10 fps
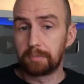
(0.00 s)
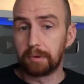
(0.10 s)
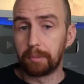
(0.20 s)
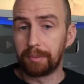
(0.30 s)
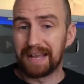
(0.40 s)
you
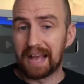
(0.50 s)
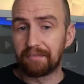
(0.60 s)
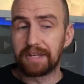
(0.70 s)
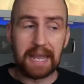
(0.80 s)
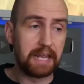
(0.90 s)
probably
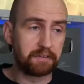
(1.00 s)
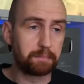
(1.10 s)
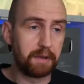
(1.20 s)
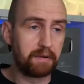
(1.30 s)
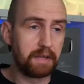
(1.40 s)
haven't yet
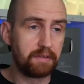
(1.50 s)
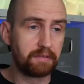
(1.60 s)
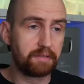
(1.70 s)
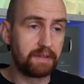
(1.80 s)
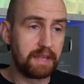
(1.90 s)

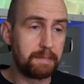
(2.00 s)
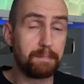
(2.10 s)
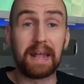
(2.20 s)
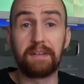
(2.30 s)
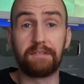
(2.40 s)
experienced the
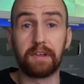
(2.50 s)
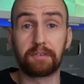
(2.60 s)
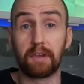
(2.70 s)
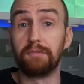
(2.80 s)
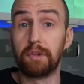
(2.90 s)

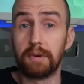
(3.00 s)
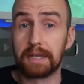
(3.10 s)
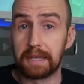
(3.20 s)
benefits of doing